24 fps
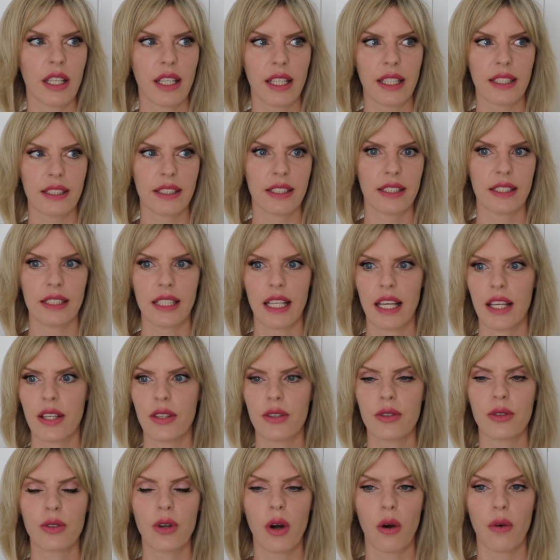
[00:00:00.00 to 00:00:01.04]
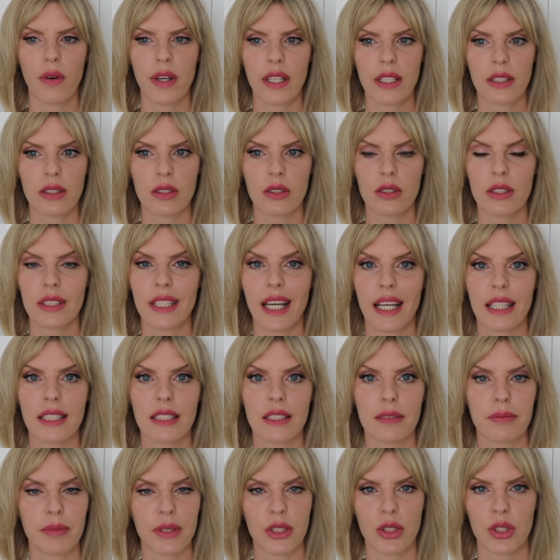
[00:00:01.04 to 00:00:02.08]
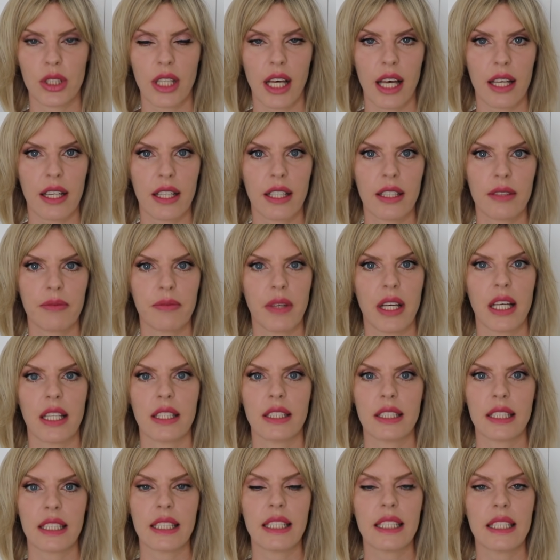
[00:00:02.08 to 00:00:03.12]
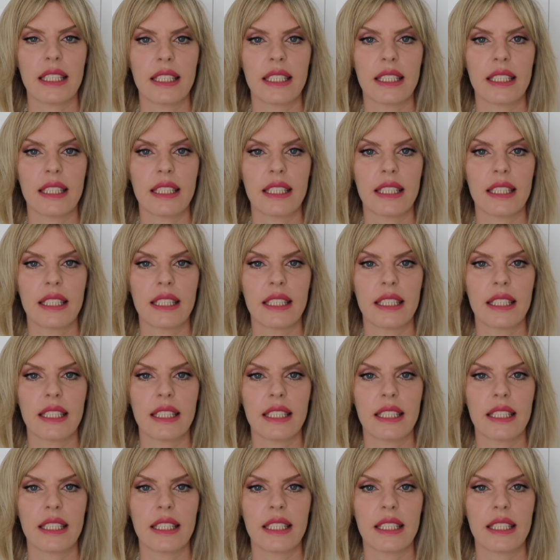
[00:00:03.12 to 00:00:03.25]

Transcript: let's say you're going to dance bachata and he